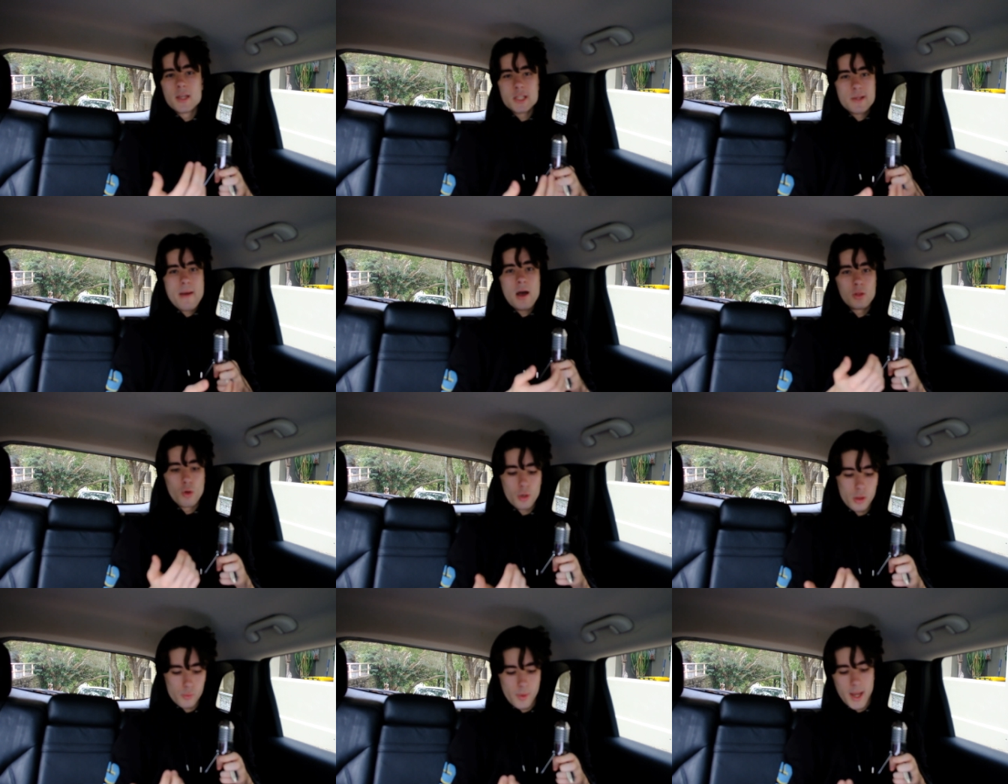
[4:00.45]
is about Lord
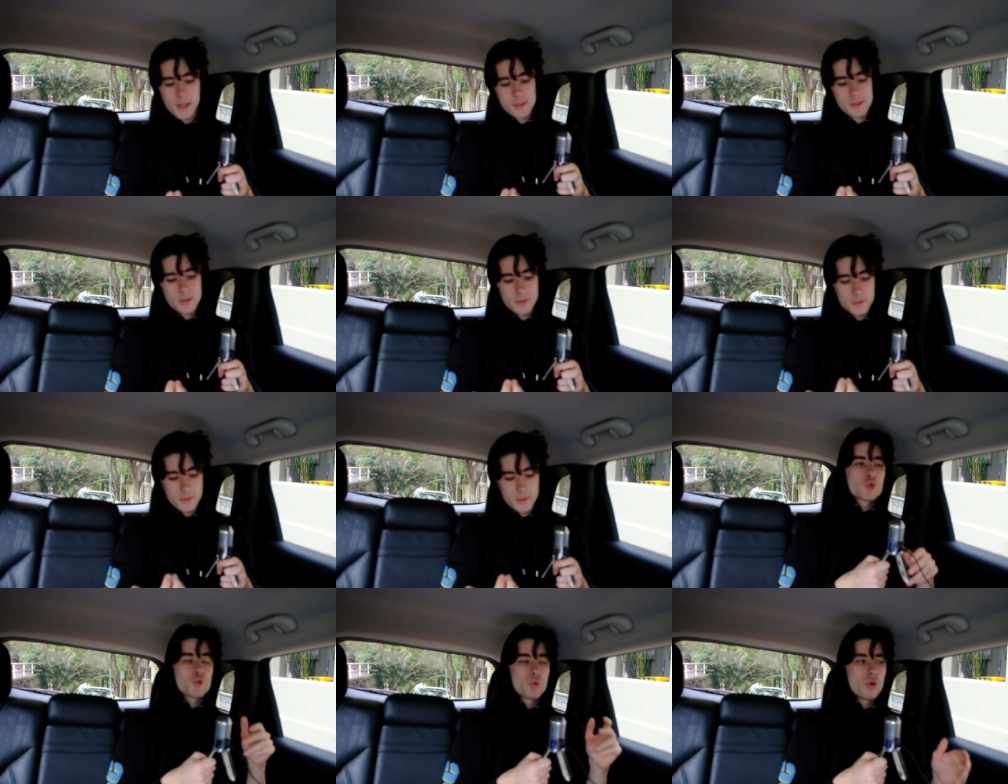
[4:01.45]
of the Rings.
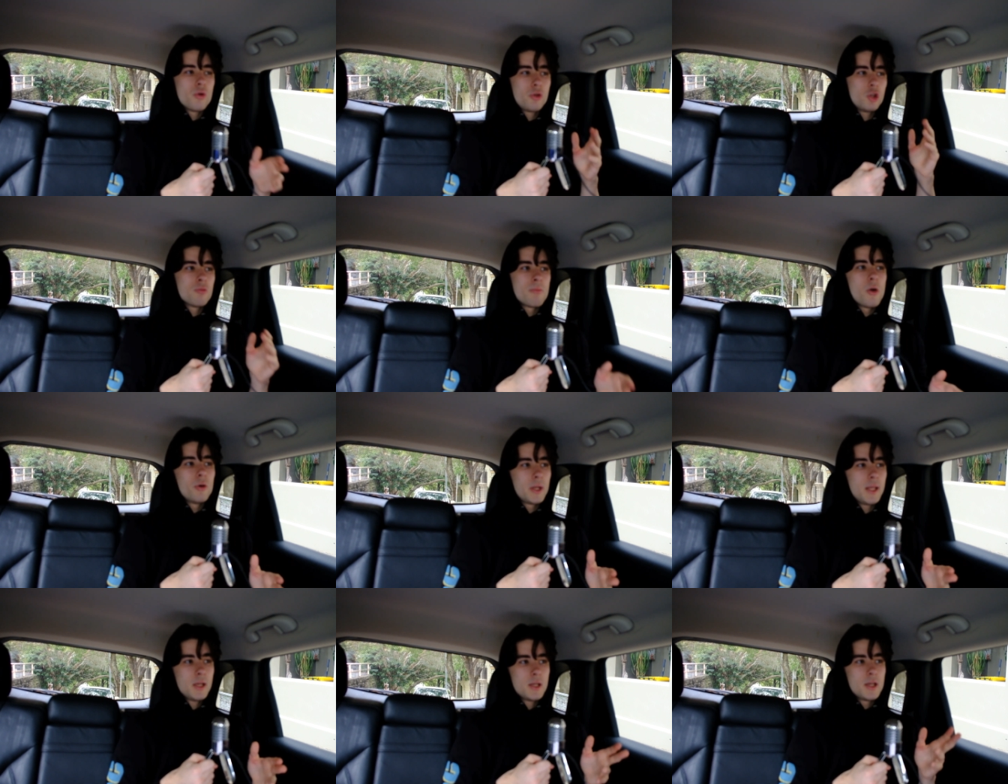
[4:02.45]
True
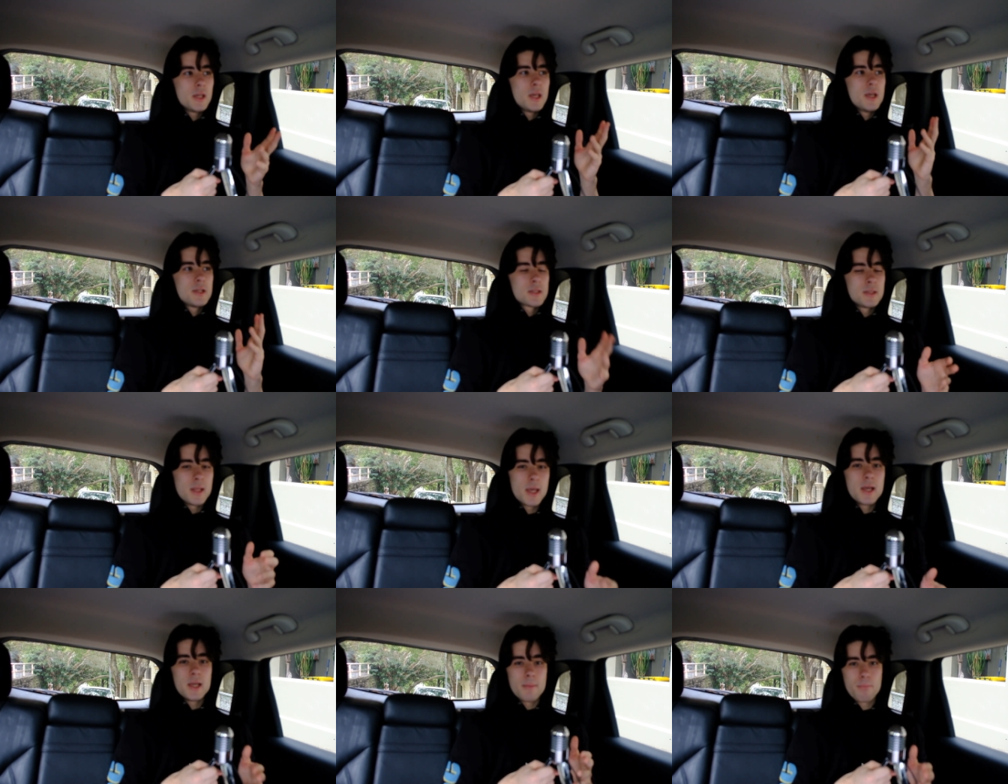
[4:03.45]
humility is
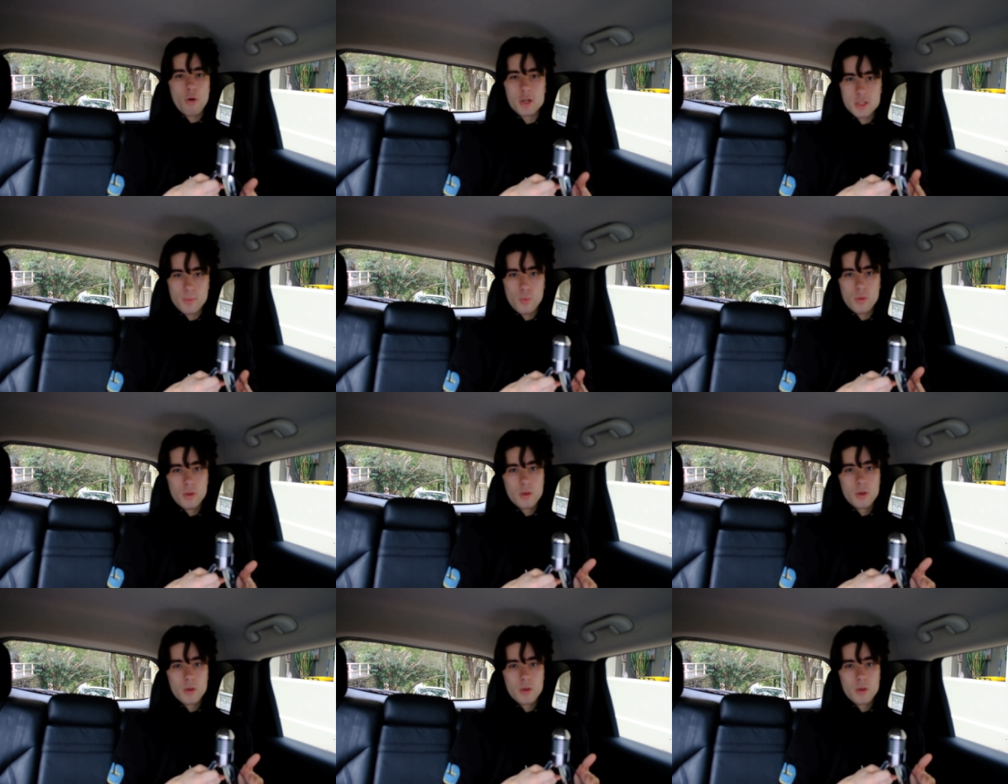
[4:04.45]
near impossible,